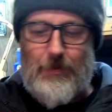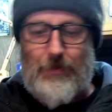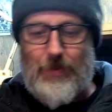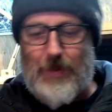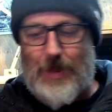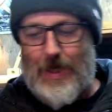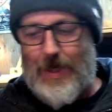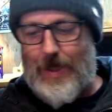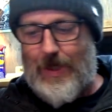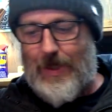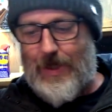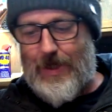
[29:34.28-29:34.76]

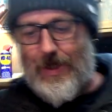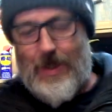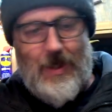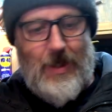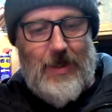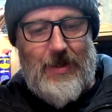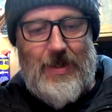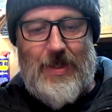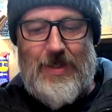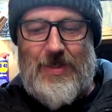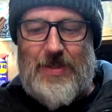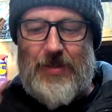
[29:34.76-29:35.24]
bloody,
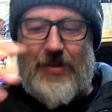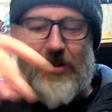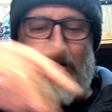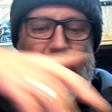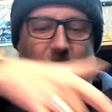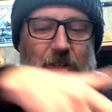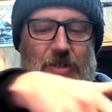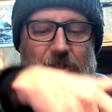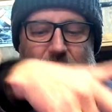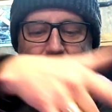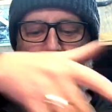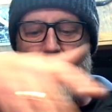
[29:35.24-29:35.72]
this has
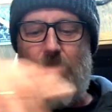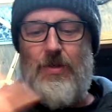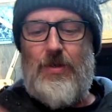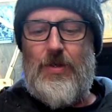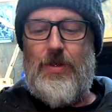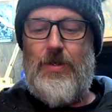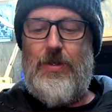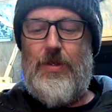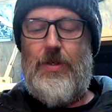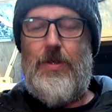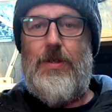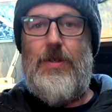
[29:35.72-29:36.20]
got
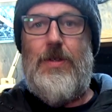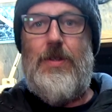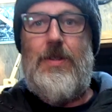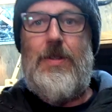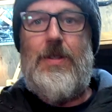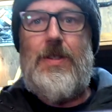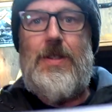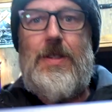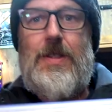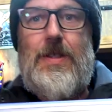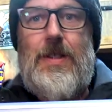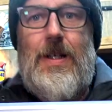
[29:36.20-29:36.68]

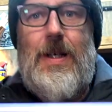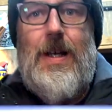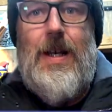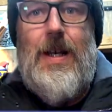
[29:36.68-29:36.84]
screws